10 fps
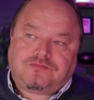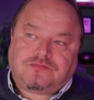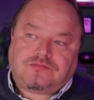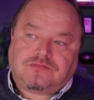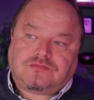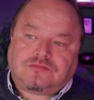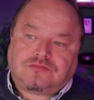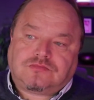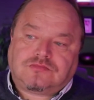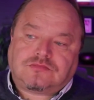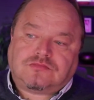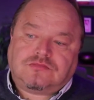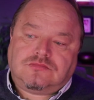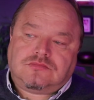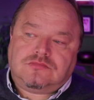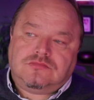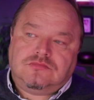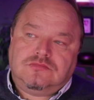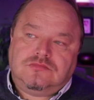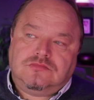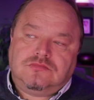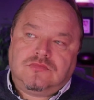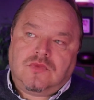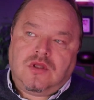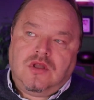No one is speaking in this clip.